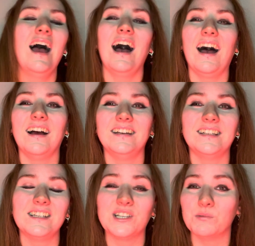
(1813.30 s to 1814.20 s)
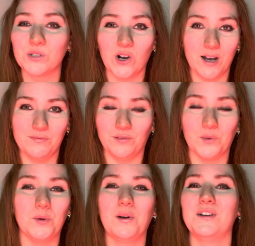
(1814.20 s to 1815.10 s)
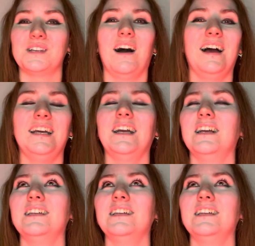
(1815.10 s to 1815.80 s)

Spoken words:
and subscribe for more because I